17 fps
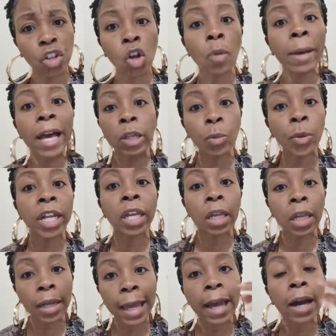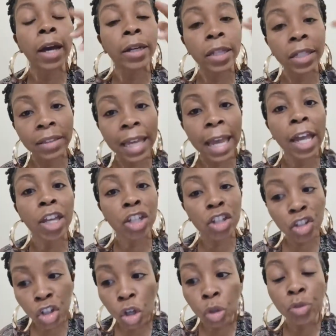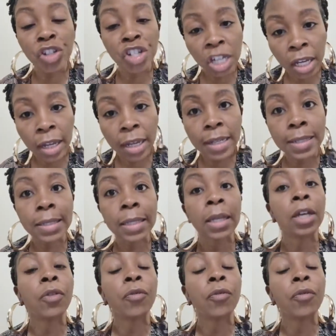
Nobody want to hear that, honey. That is your chance